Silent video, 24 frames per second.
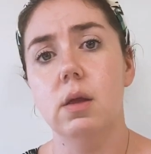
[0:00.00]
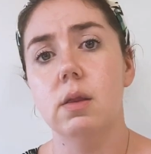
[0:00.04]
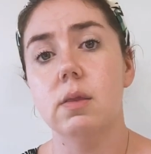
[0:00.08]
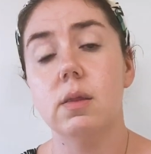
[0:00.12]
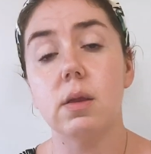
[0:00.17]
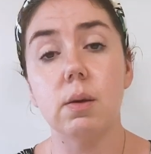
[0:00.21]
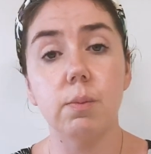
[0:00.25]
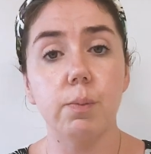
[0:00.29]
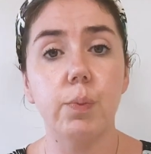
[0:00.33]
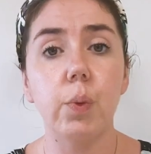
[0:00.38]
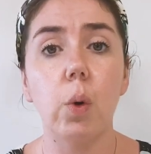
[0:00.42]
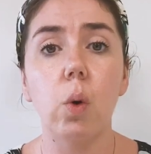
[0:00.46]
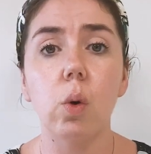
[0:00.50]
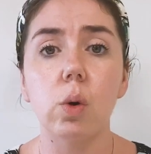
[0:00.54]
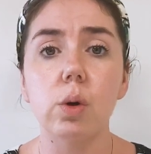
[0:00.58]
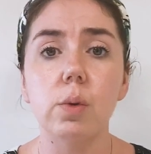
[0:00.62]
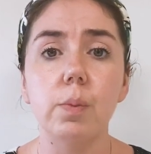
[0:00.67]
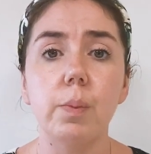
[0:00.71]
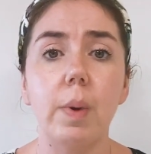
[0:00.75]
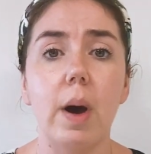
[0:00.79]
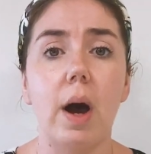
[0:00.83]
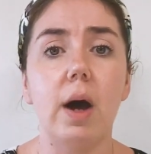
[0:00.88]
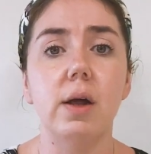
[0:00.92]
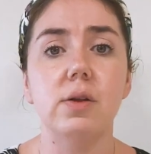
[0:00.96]
the
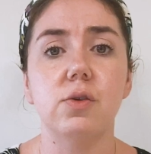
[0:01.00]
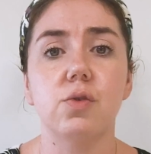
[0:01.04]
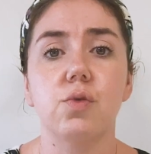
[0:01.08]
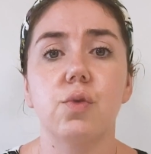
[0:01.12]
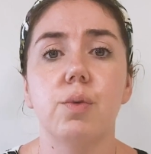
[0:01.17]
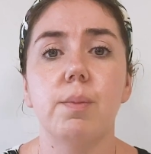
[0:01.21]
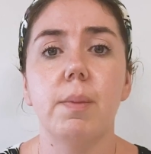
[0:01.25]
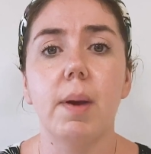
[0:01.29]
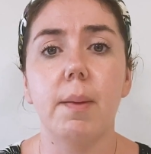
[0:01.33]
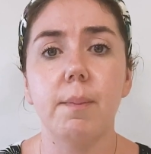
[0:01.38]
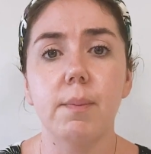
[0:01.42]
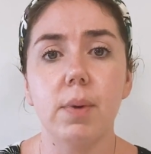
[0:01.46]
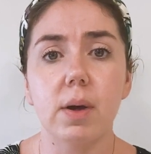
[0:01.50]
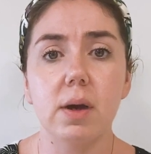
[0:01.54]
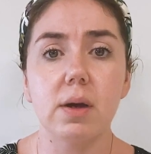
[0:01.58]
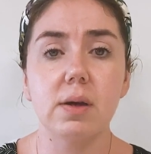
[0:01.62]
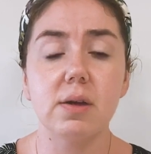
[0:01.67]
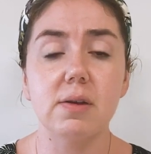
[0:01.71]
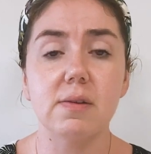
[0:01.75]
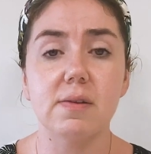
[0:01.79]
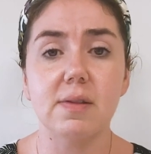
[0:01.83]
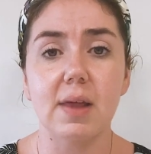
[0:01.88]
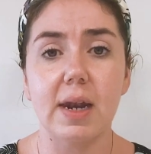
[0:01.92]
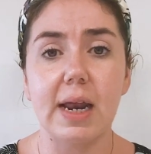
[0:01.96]
important part to remember
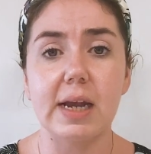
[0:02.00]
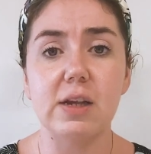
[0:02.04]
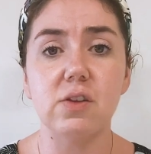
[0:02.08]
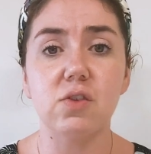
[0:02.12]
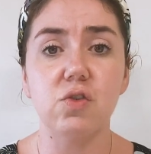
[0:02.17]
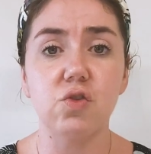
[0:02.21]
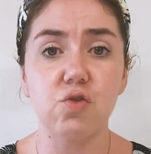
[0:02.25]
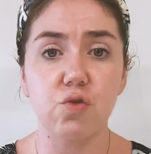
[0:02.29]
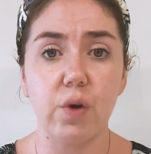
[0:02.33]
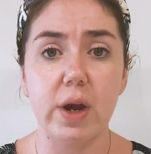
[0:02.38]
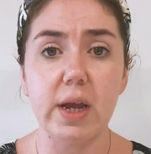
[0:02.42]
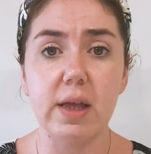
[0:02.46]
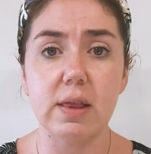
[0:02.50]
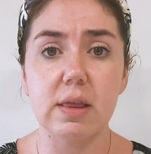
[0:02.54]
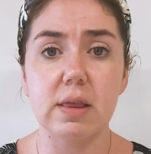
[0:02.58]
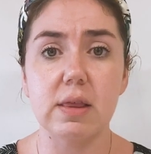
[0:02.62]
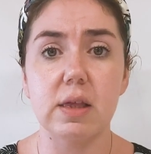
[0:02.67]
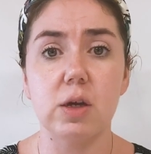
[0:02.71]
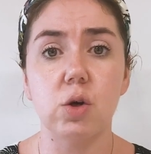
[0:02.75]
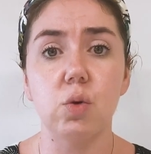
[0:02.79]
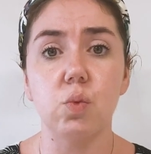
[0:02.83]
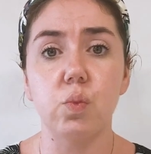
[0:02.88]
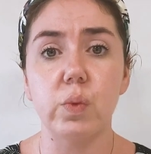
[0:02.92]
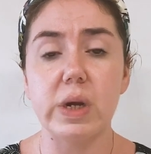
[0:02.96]
is that a strength
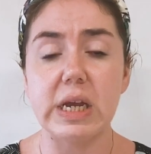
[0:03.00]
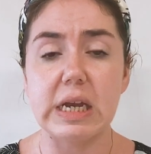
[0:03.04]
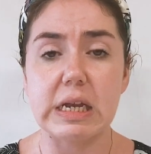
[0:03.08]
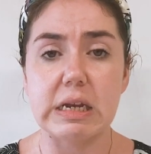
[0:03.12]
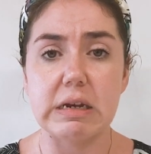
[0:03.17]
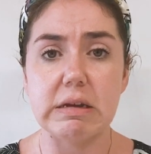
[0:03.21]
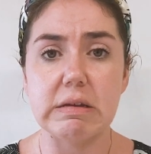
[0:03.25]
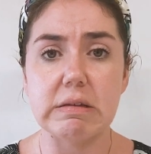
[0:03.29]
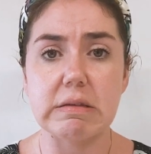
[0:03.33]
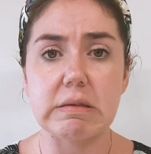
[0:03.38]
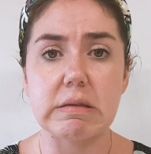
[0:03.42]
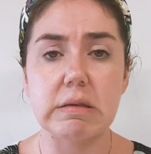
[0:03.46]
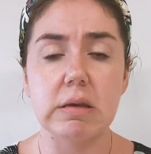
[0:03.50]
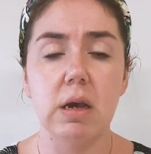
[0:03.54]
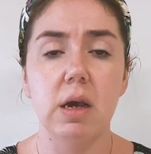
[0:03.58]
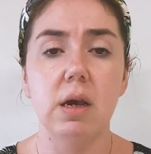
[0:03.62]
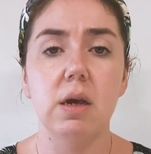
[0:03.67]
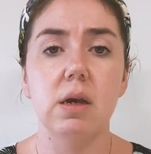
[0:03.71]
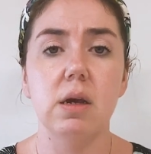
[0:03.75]
and a weakness,